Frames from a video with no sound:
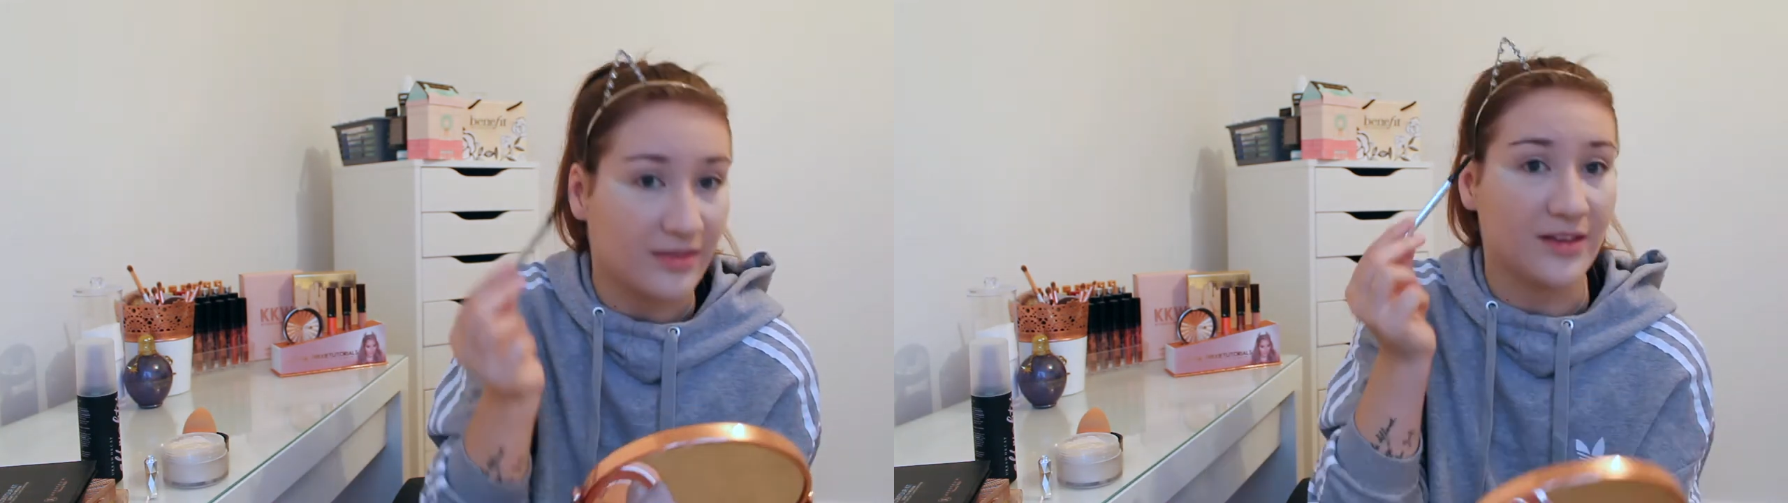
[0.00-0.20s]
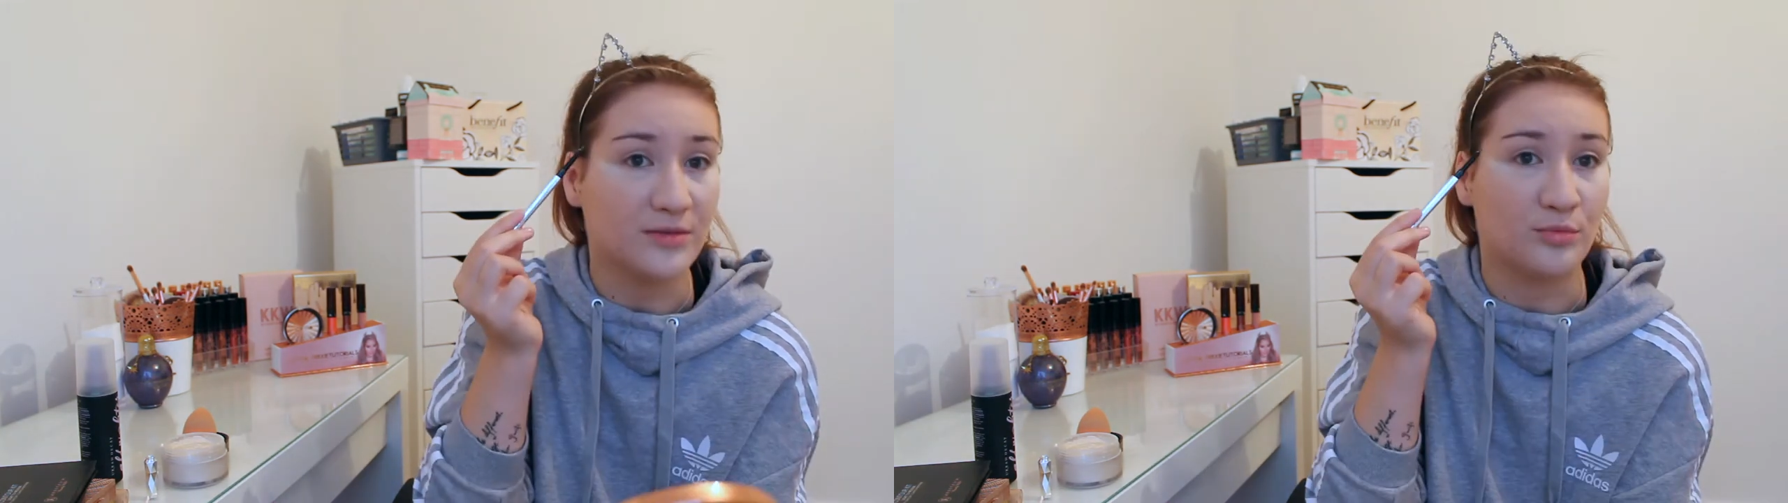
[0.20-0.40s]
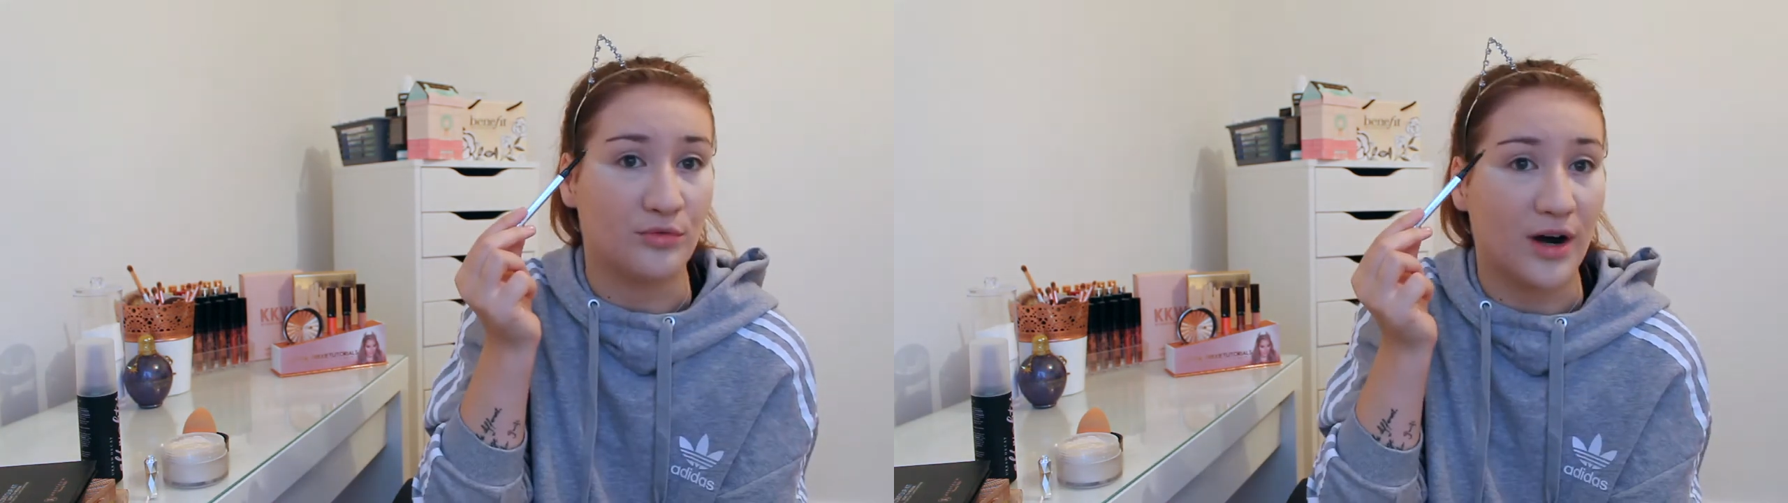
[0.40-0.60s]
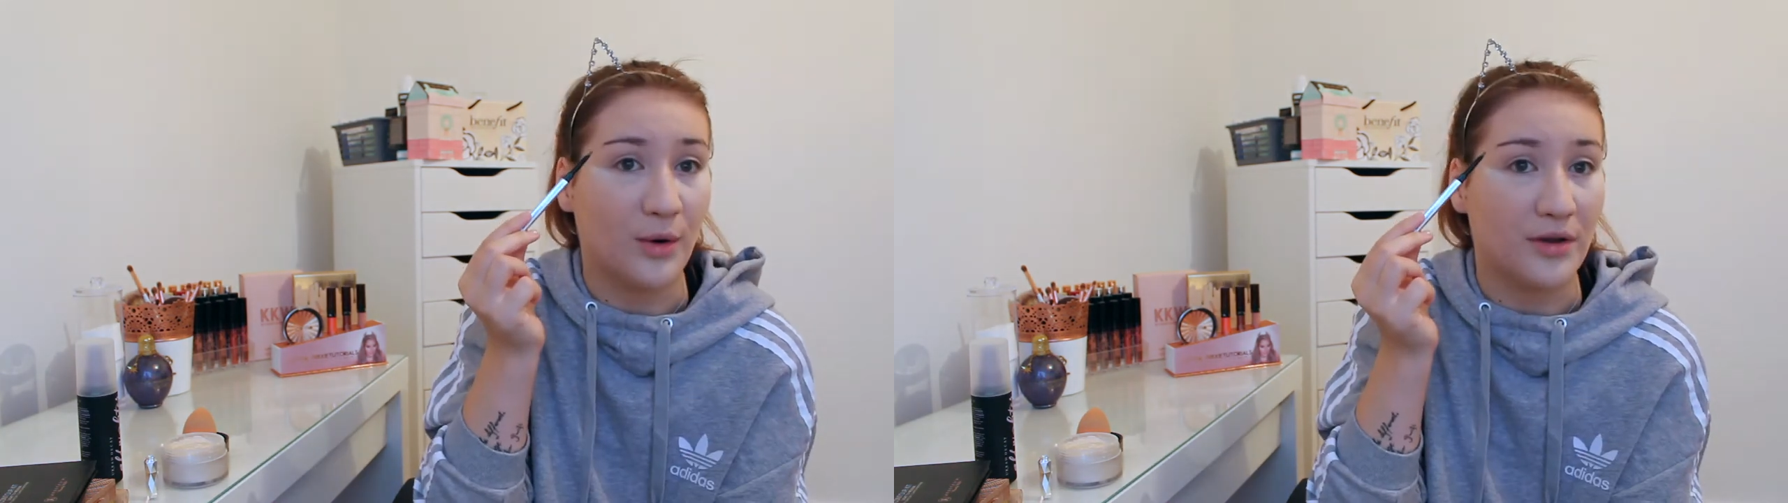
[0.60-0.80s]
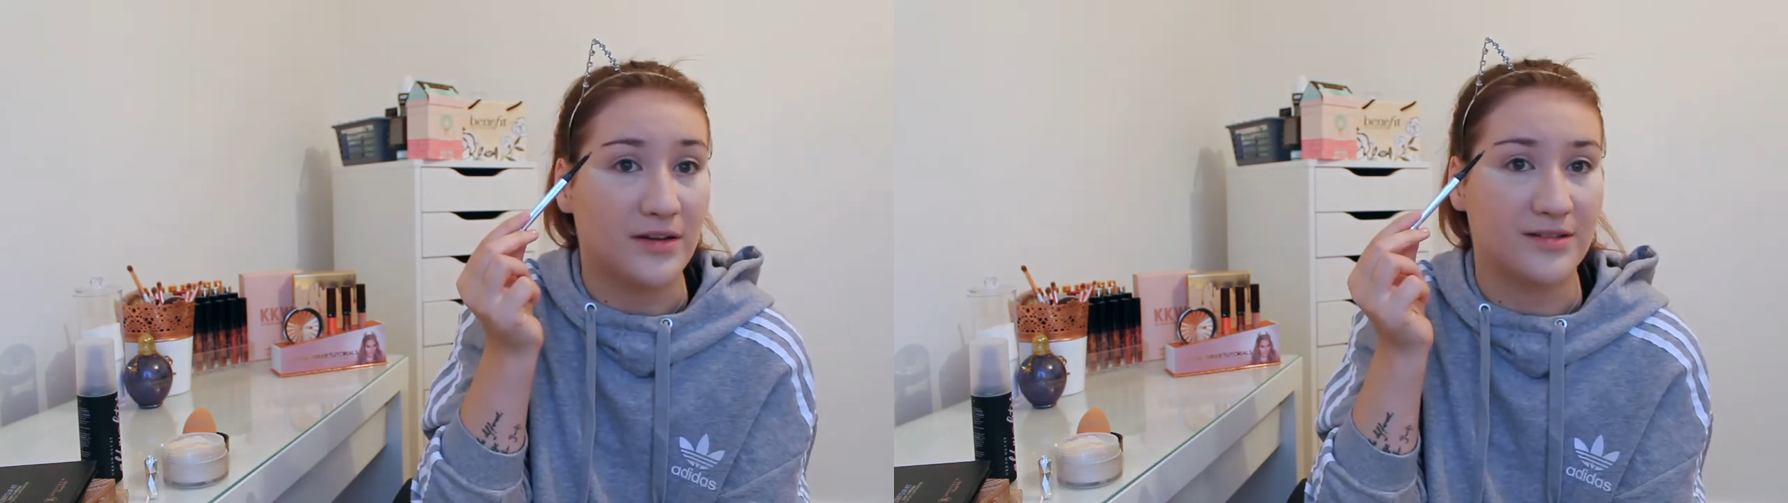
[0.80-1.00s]
this
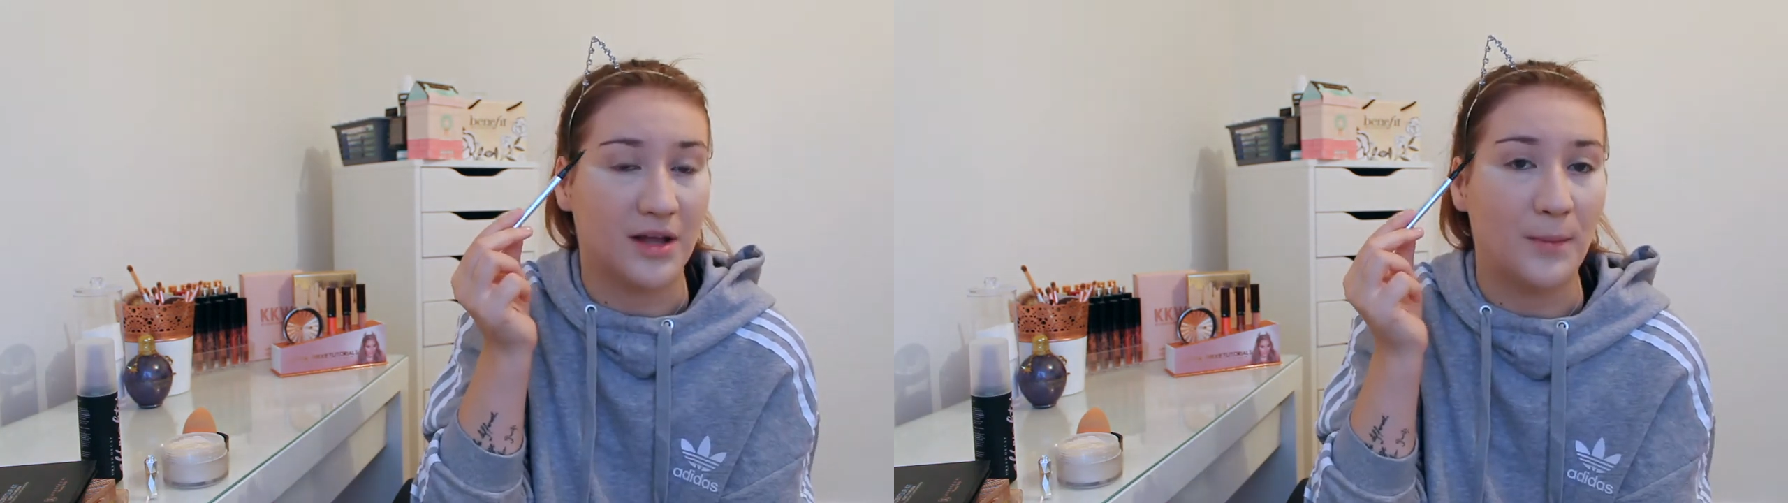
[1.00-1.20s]
brow is